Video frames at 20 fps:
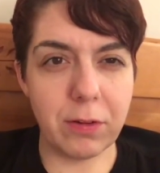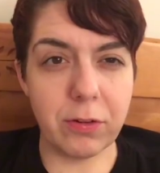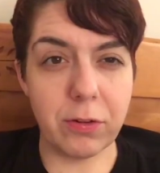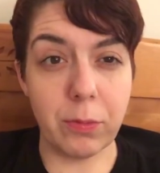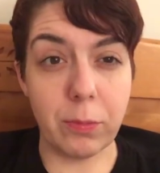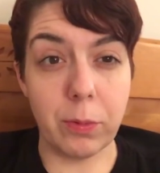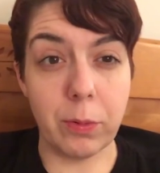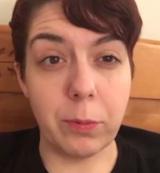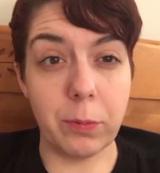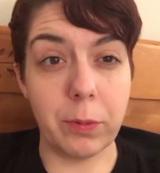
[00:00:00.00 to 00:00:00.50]

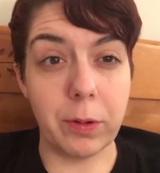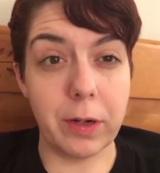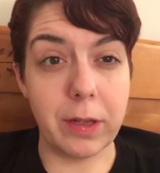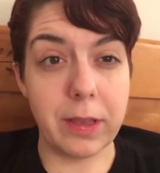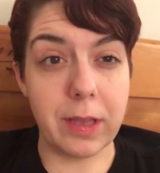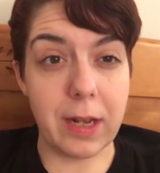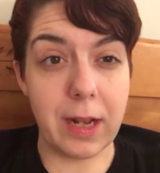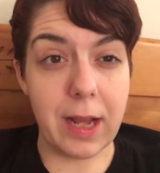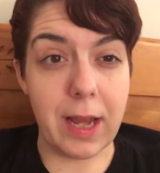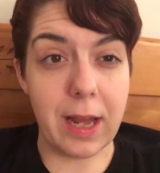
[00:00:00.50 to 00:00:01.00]
so we were worried
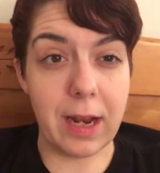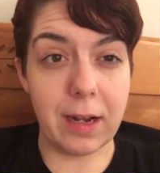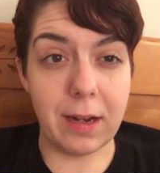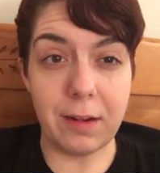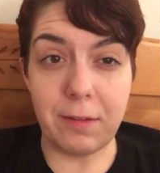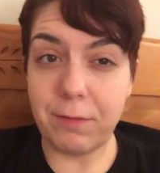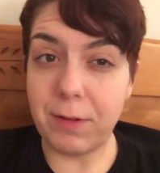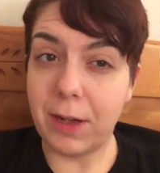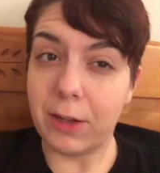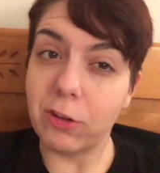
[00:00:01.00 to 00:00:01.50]
that I had an
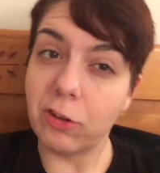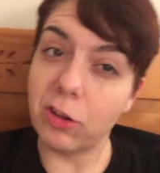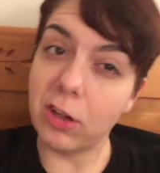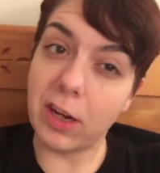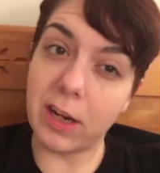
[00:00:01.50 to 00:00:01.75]
infection.